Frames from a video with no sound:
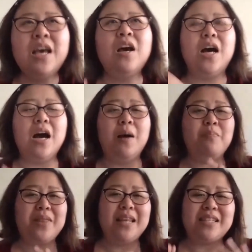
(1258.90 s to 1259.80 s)

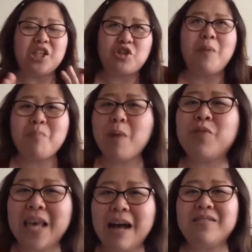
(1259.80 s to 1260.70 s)
Um, it's a sharp
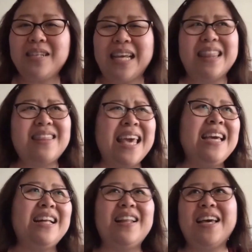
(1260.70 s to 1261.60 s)
memory LCD.
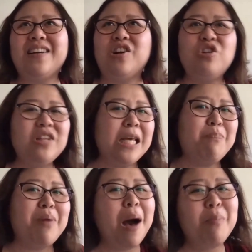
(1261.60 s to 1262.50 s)
Think like early
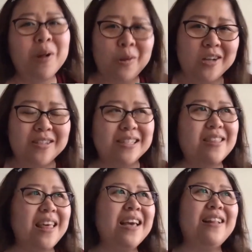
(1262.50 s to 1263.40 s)
Pebble watches.
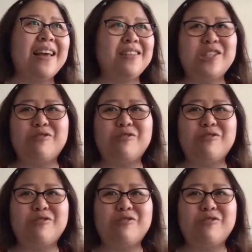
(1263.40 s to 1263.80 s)
Think like the screen